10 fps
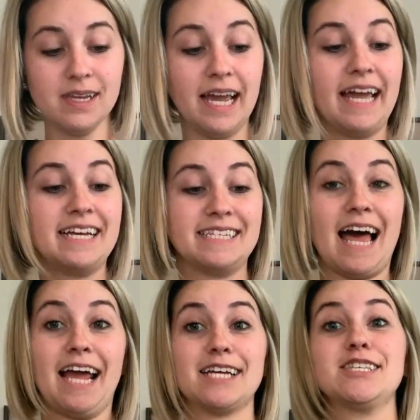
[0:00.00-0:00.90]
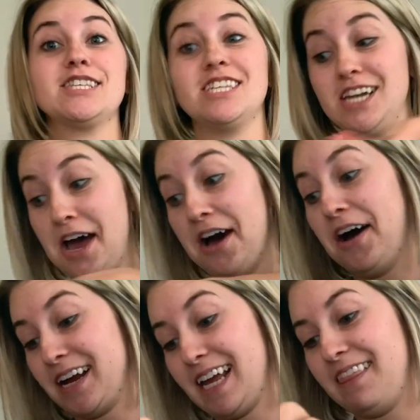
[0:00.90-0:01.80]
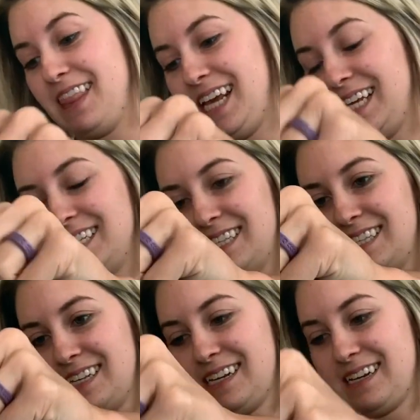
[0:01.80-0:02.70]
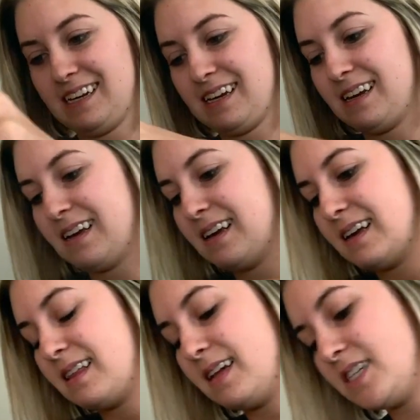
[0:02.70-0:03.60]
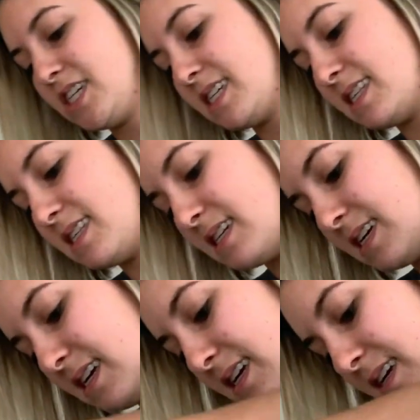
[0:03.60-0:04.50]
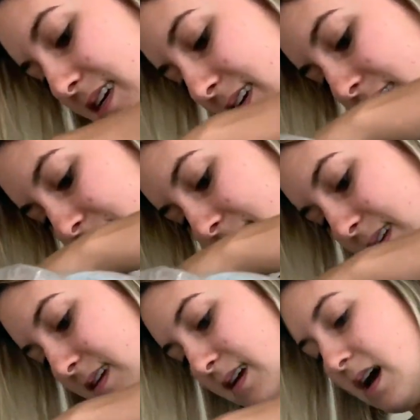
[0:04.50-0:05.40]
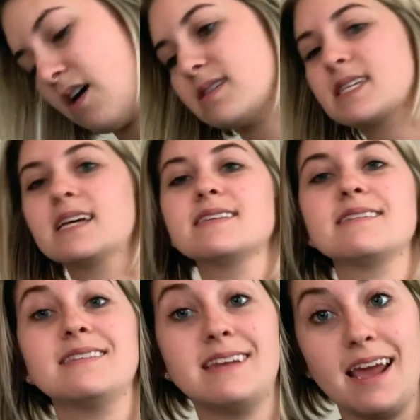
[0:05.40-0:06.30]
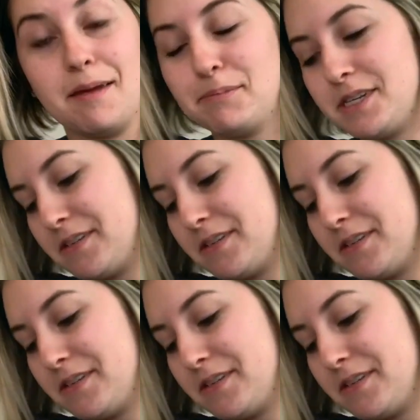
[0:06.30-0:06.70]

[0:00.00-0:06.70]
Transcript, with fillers: It is like snug in this. It's just, oh, it's because it's pink.